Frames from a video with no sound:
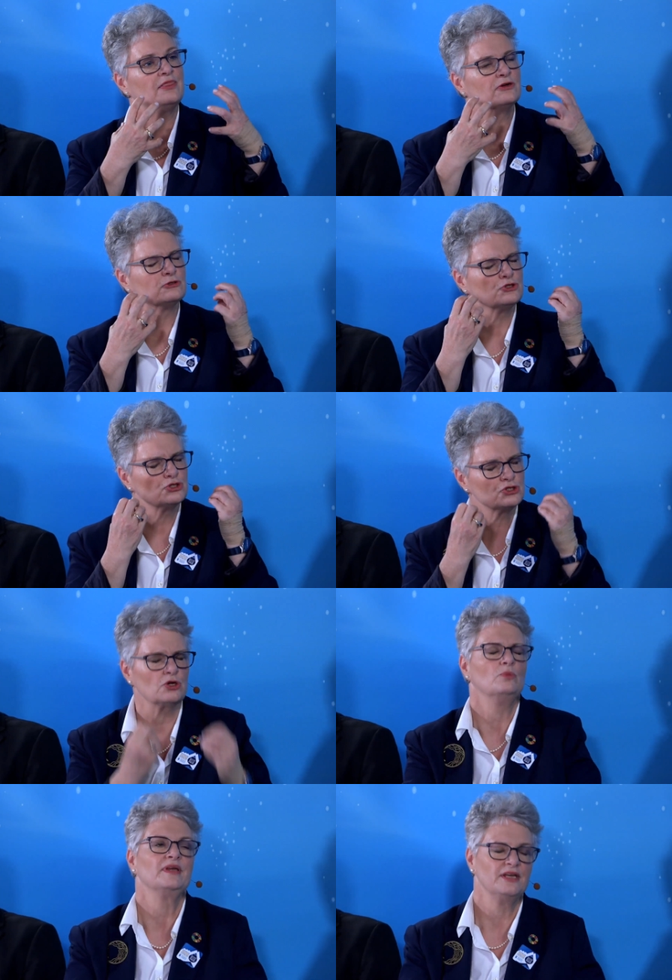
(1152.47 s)
And there's
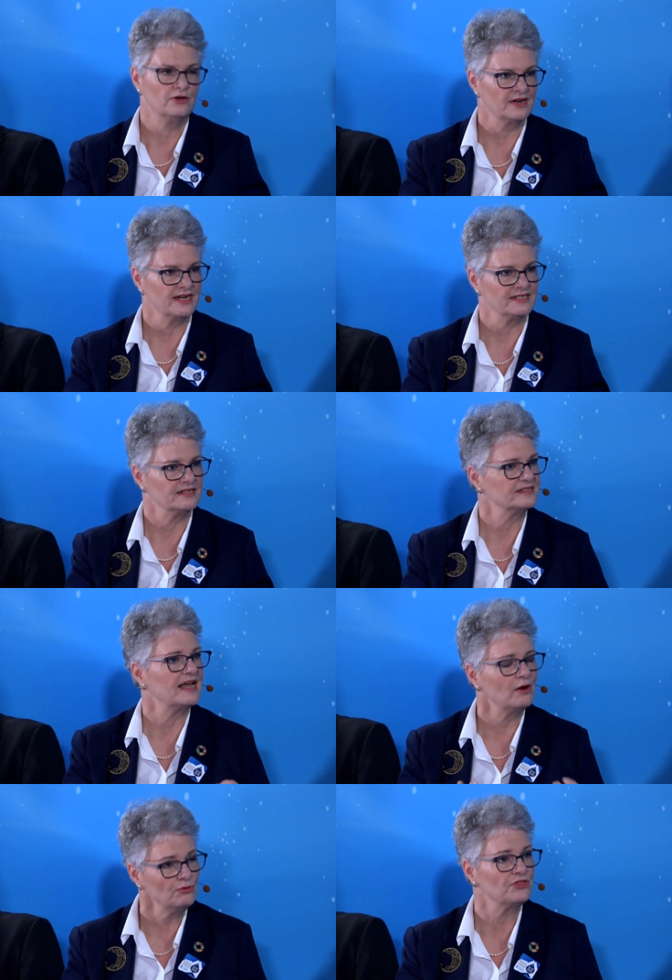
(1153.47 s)
so many good ideas
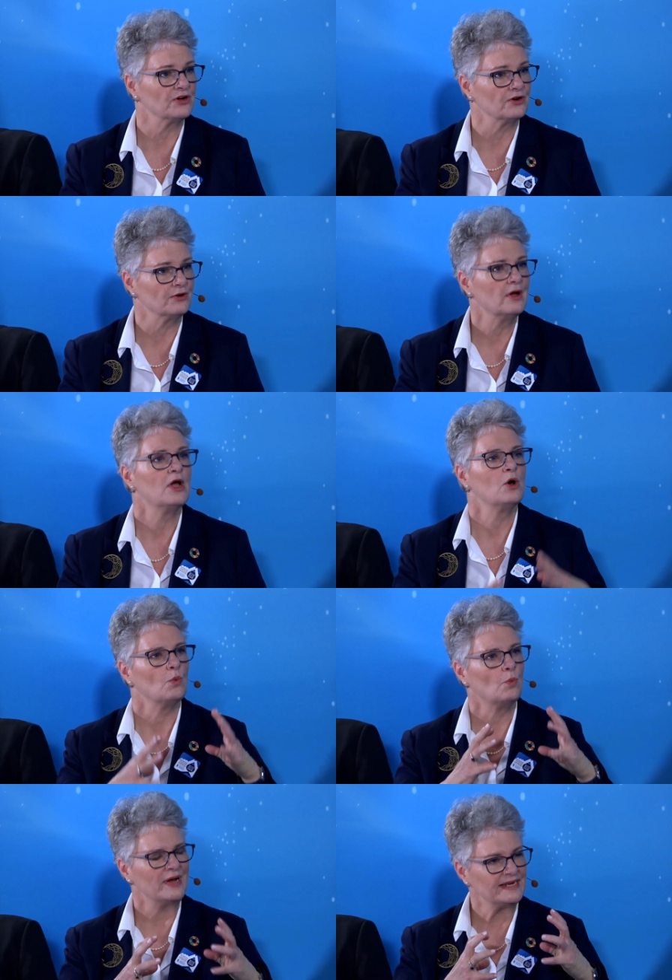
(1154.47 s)
out there.
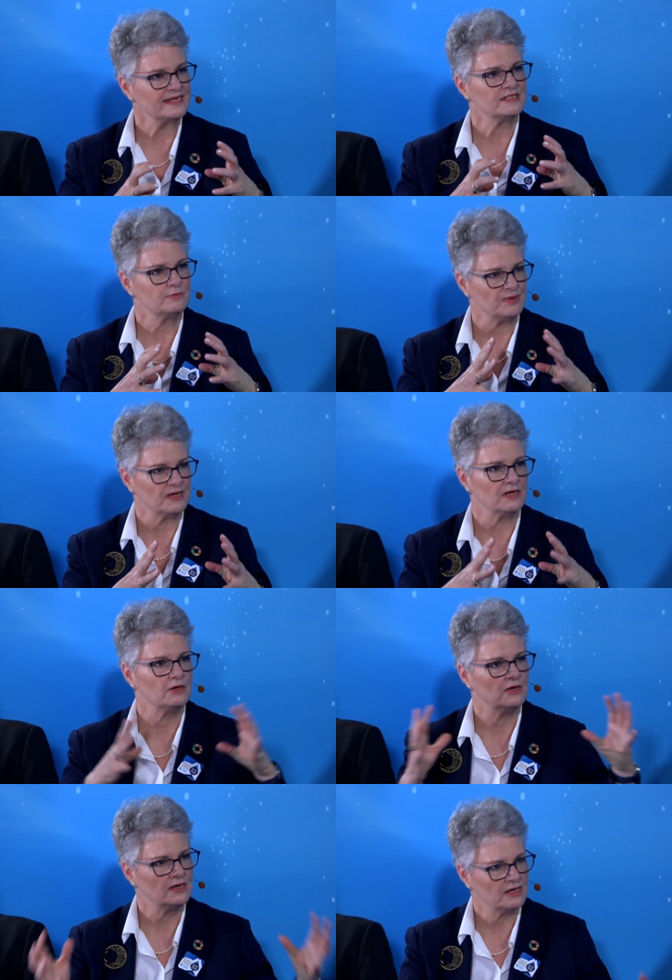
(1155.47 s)
We need to
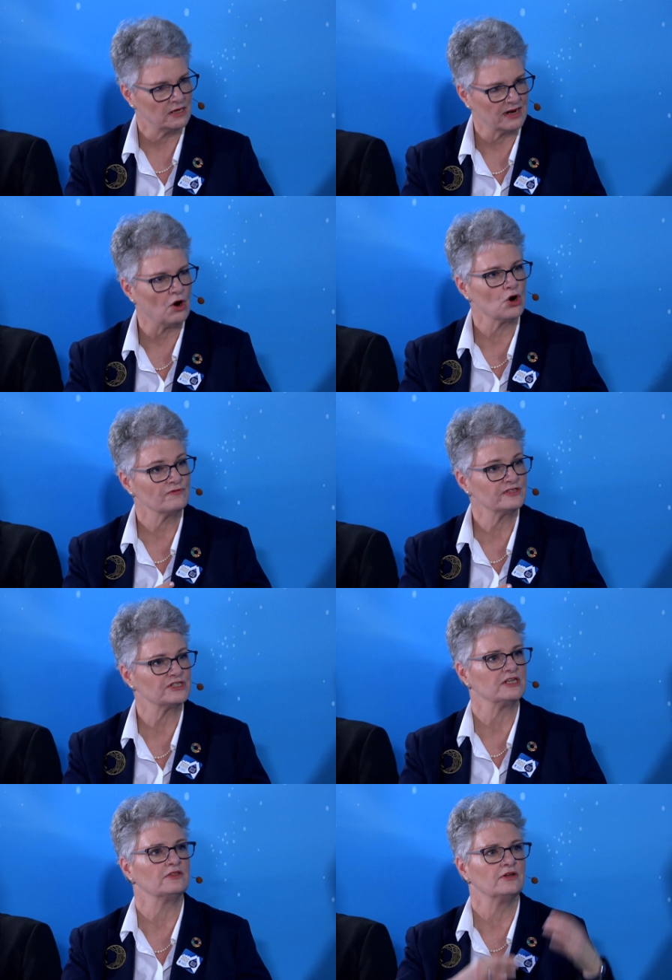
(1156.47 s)
be
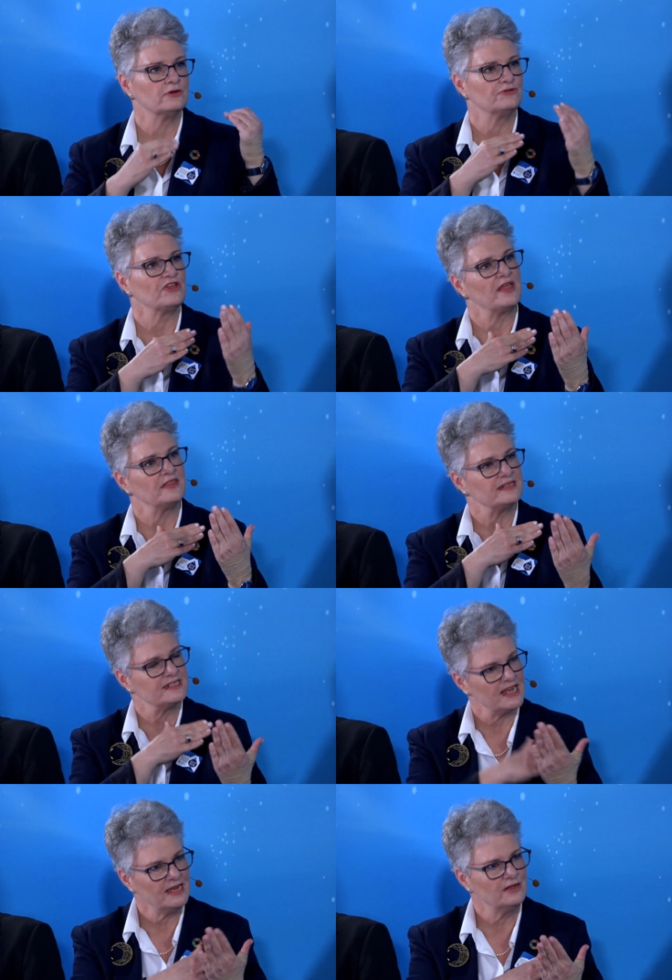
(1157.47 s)
harvesting those and
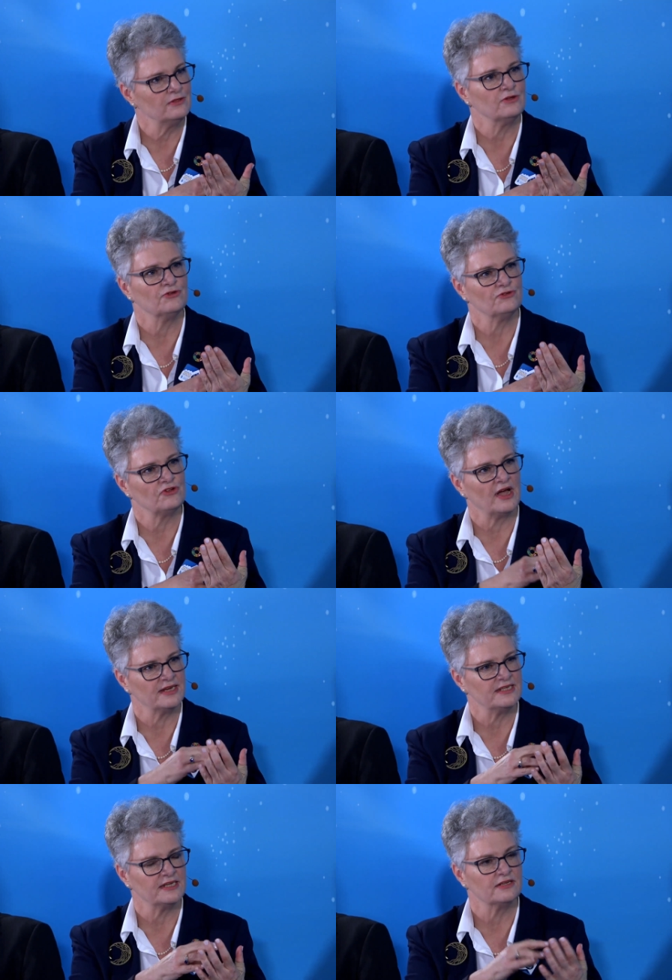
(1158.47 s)
then taking those
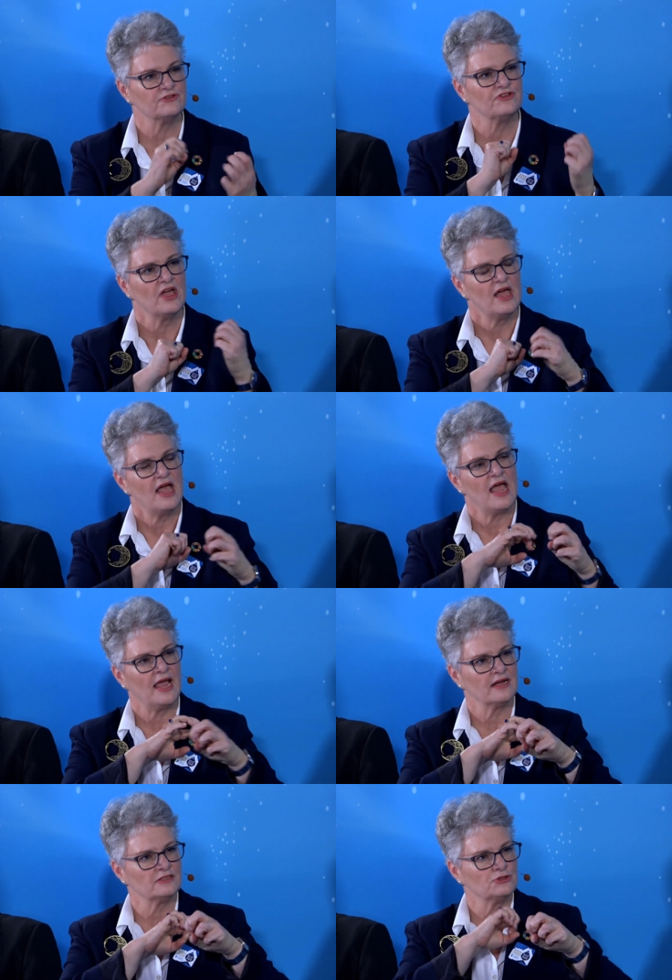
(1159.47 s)
ideas
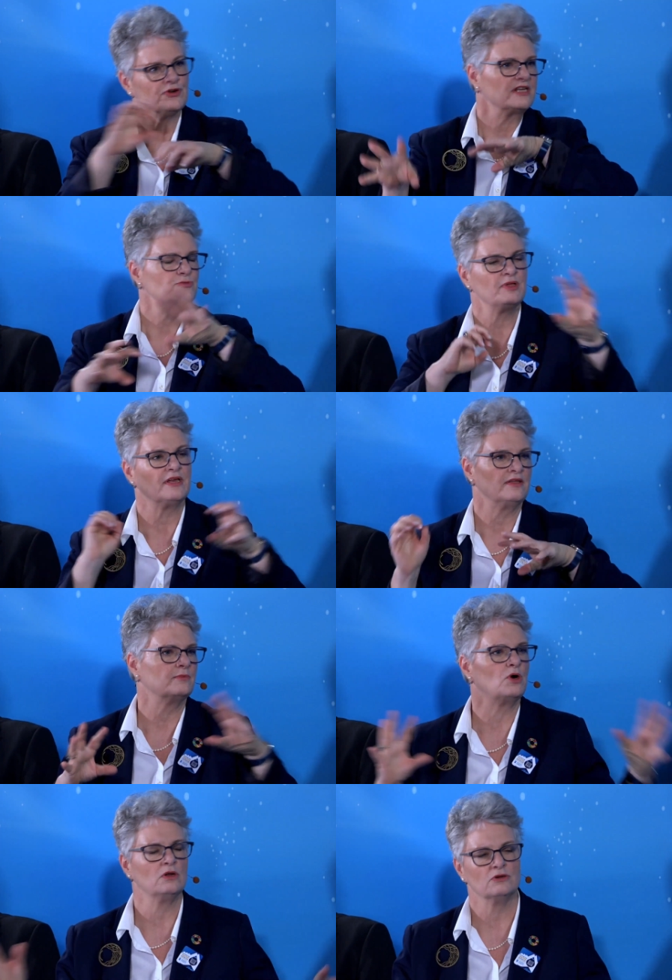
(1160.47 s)
and transplanting
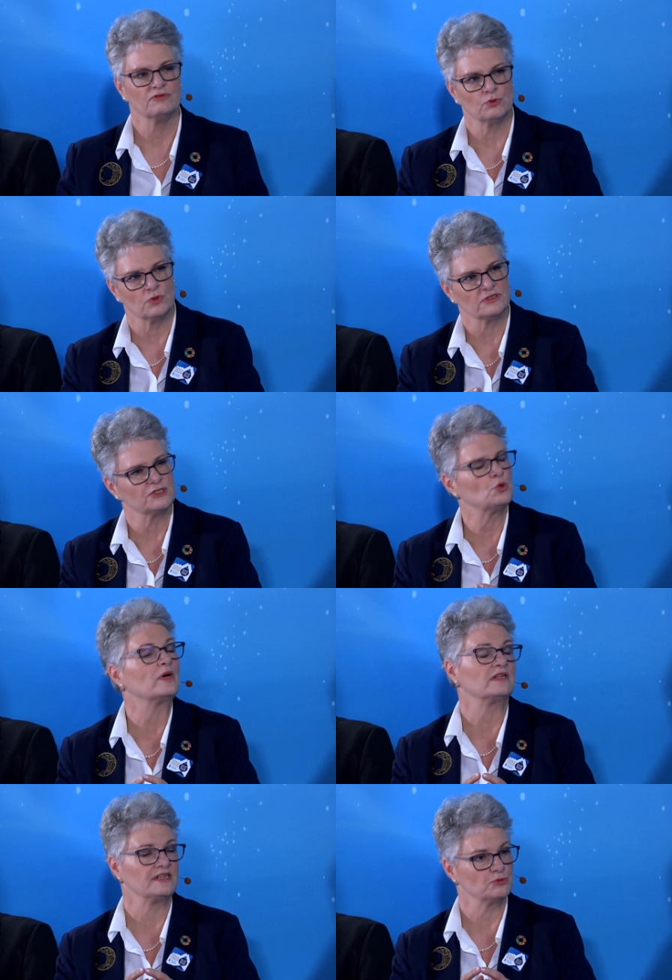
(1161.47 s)
them all over the world as
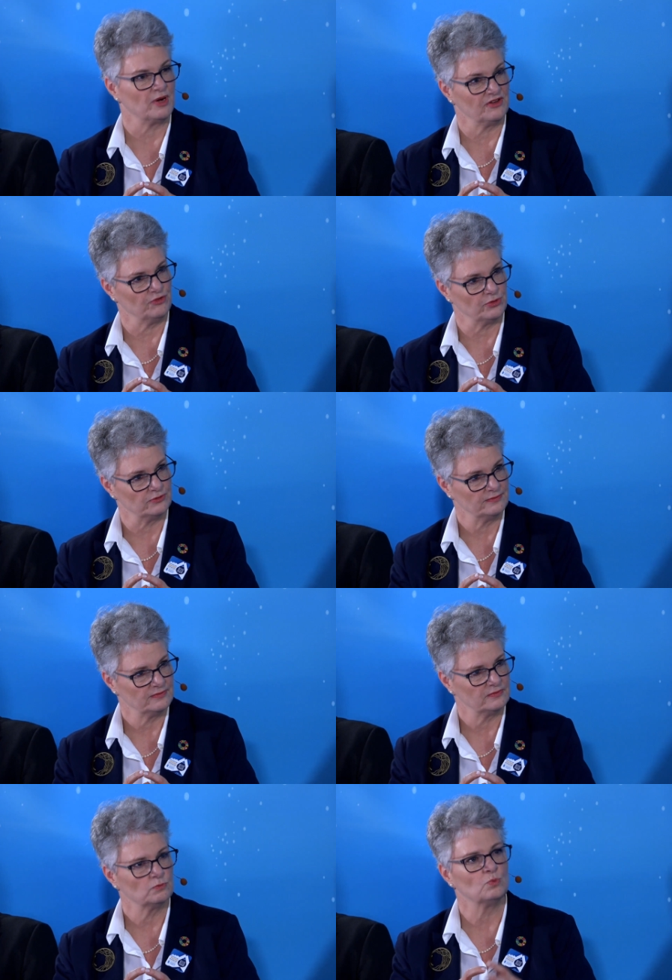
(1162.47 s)
quickly as possible.
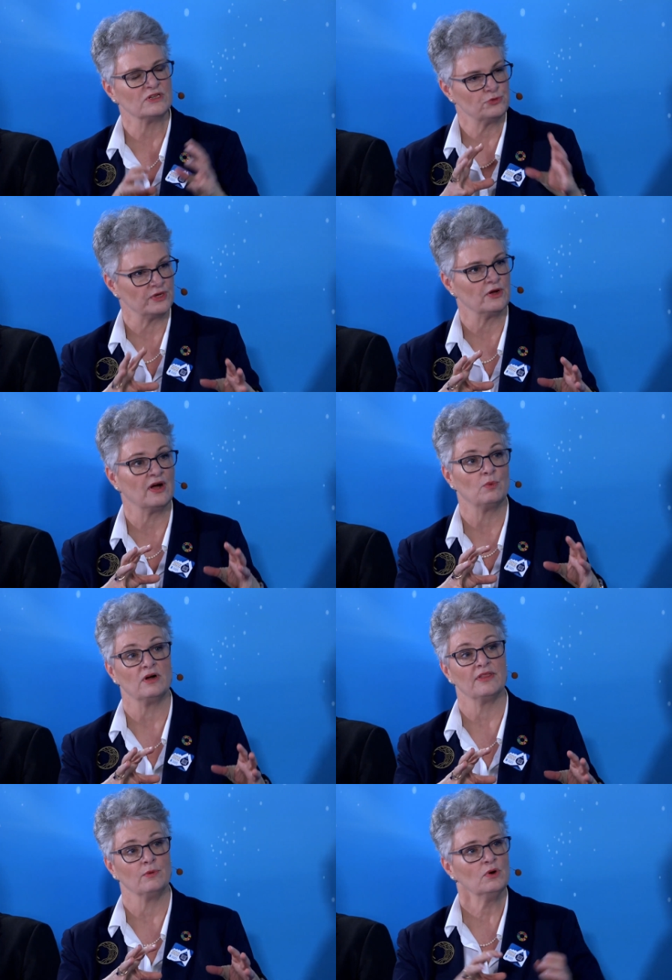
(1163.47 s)
Once we know how
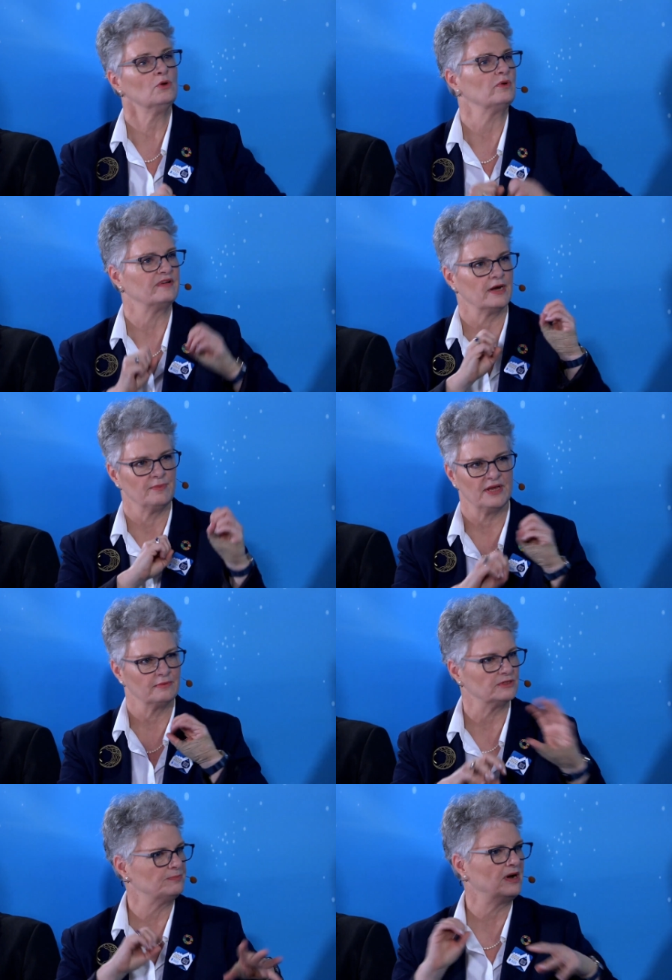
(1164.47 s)
well they work, we've got to be
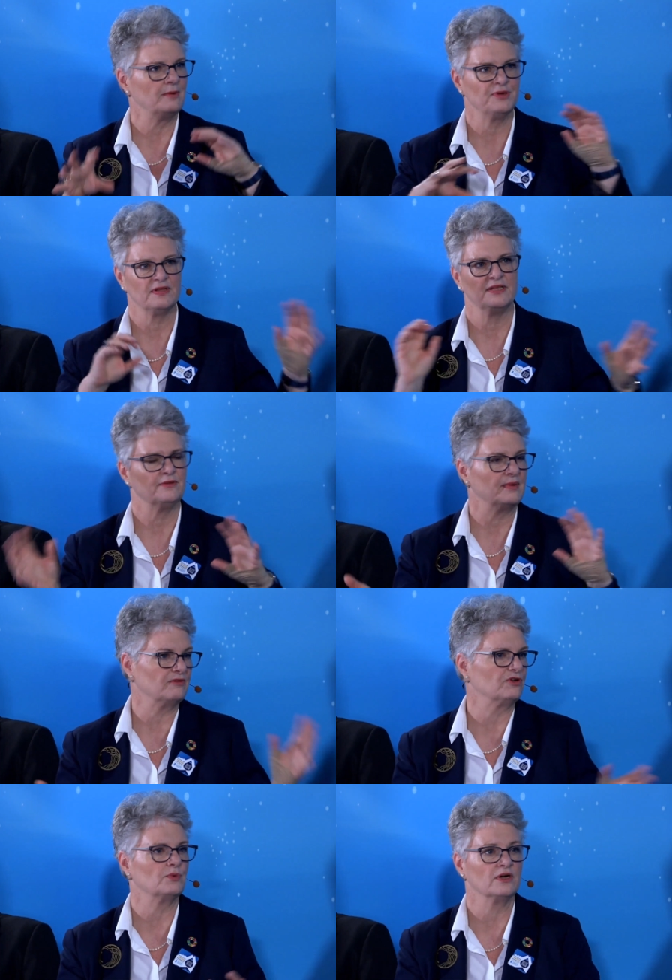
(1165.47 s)
able to populate them
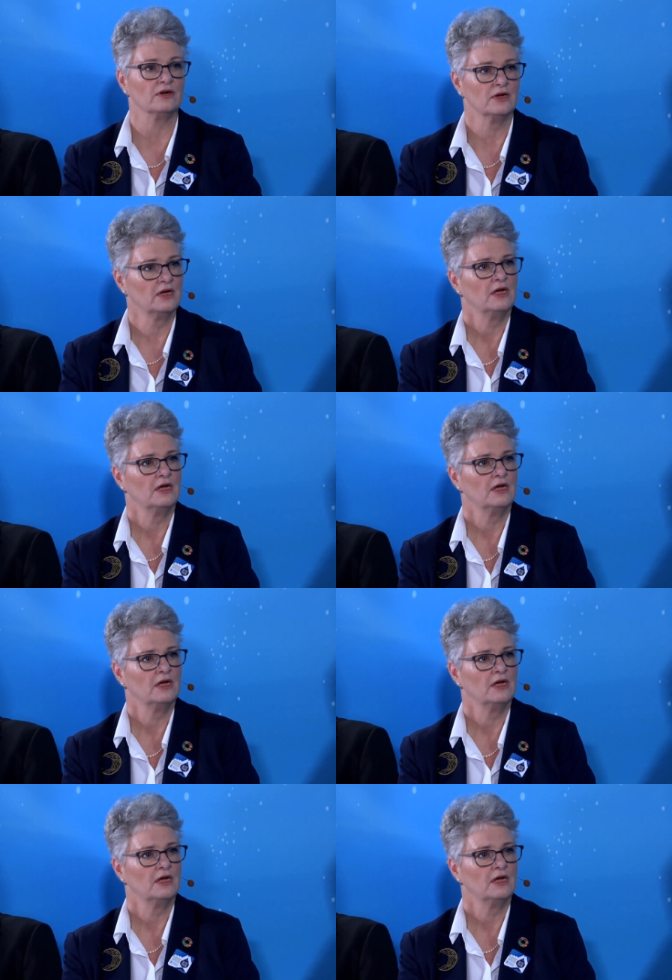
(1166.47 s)
everywhere